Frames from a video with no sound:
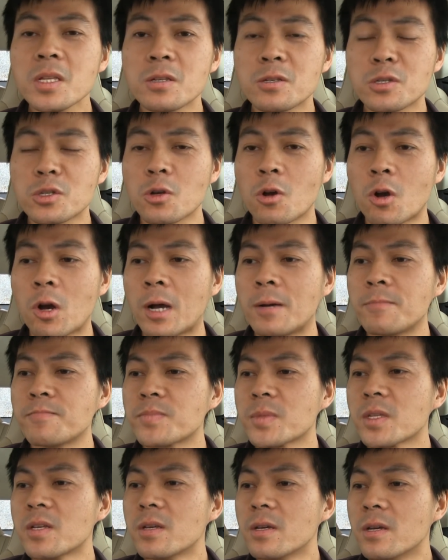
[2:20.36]
So
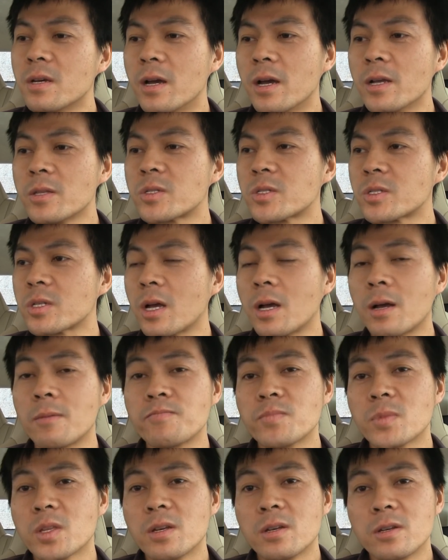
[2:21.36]
it's
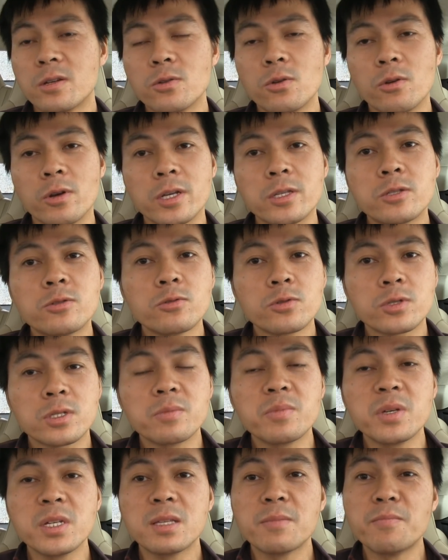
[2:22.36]
it used
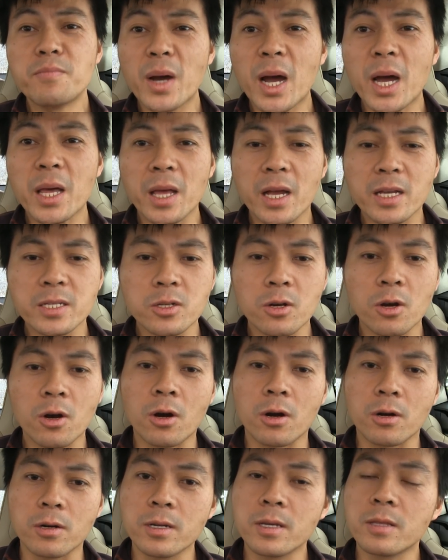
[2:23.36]
to be the badass
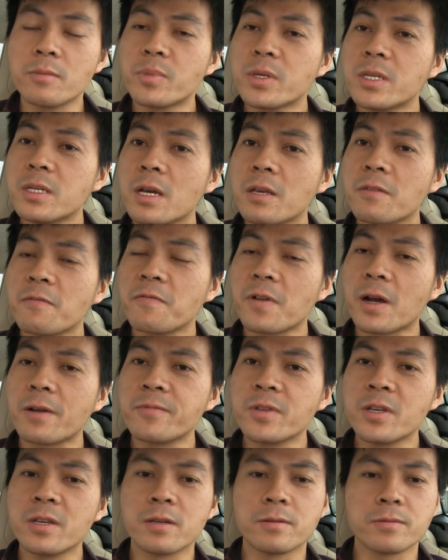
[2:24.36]
car. Yeah, the
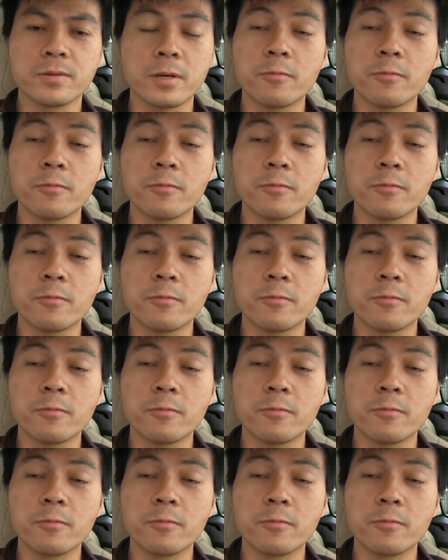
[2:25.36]
P85D.